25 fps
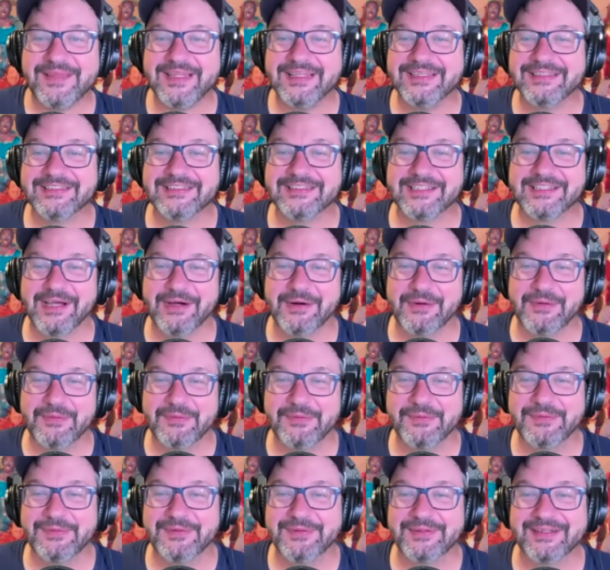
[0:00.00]

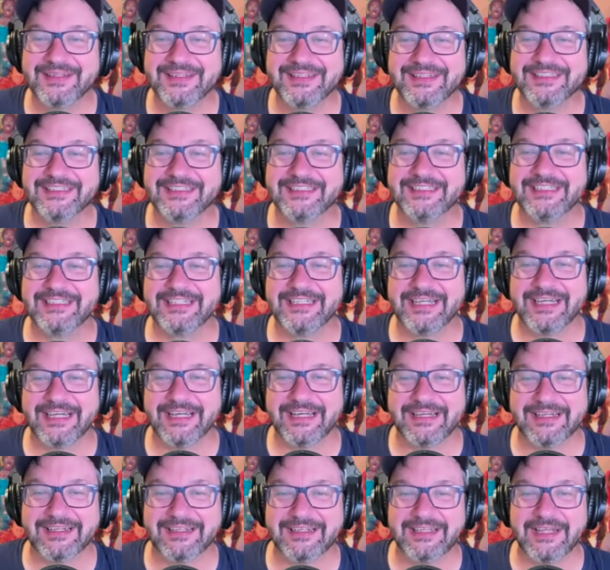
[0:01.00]
So she
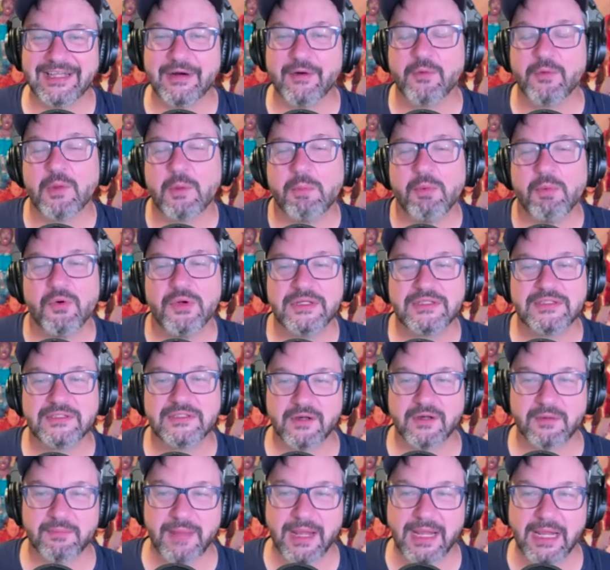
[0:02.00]
uh you know and the boys
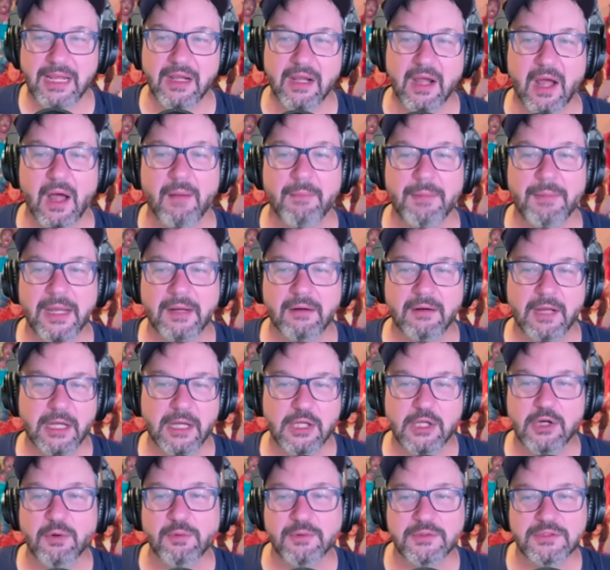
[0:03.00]
start making comment
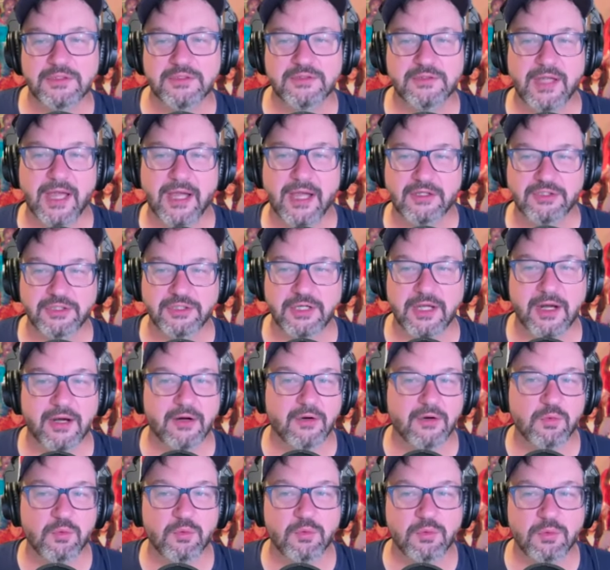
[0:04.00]
like you know what's actually kind of
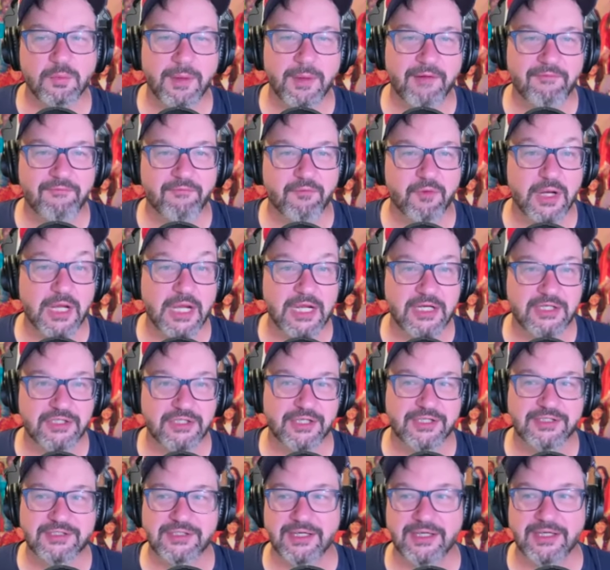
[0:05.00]
cool about freaky
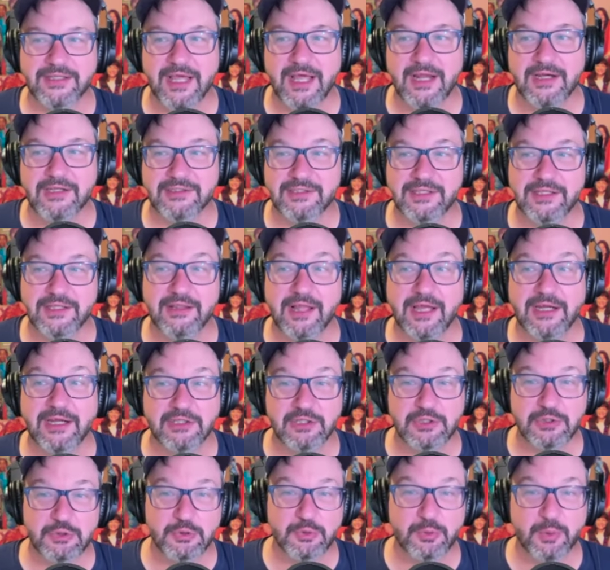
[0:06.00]
chicks like that is they like to
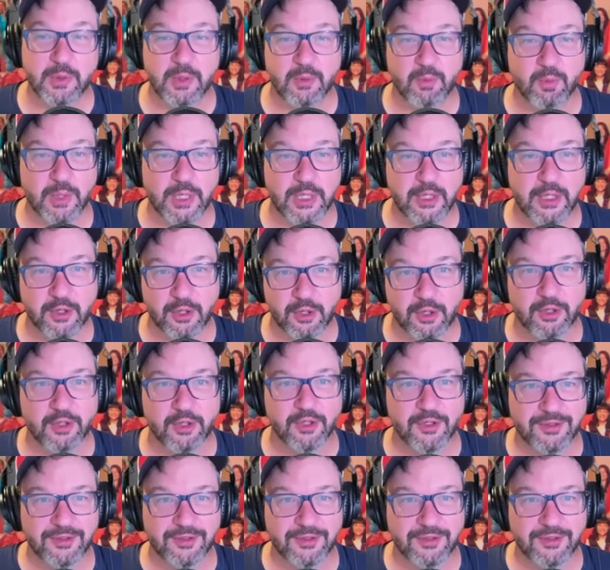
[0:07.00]
do it weird